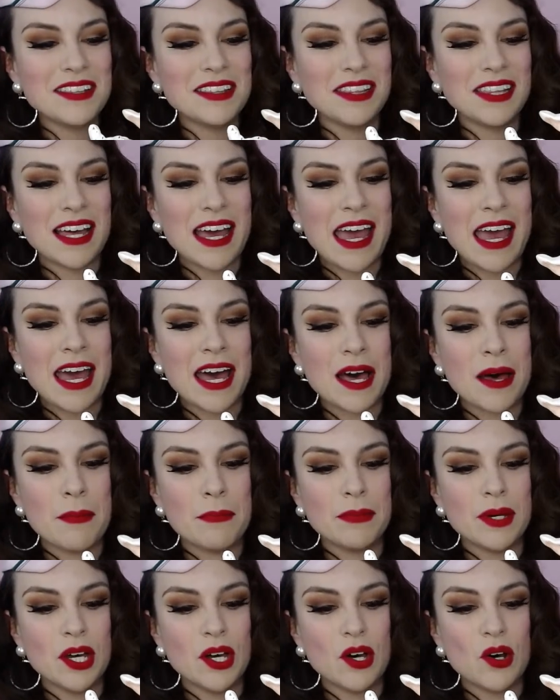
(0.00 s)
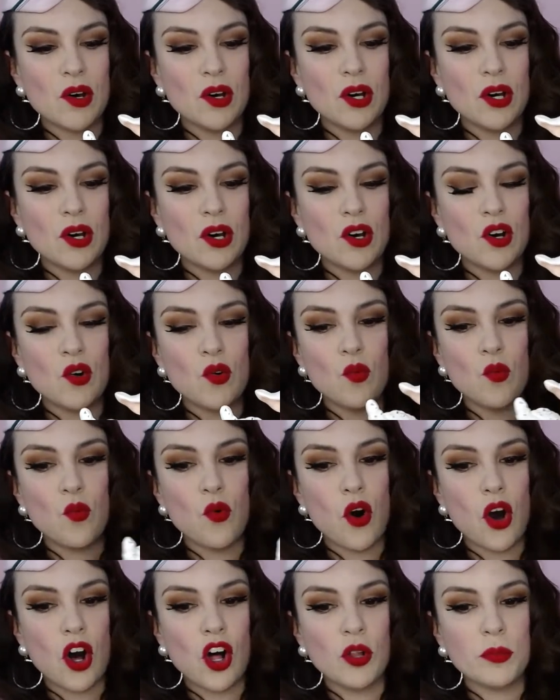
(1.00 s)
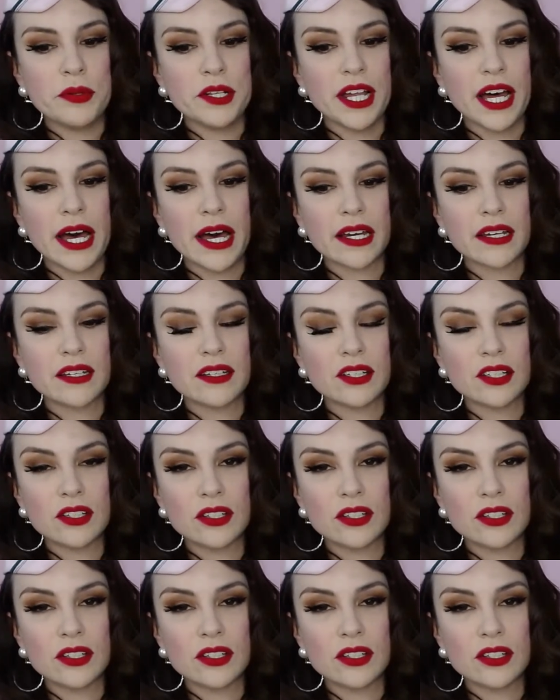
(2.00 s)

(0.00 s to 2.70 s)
lamb wall plaque.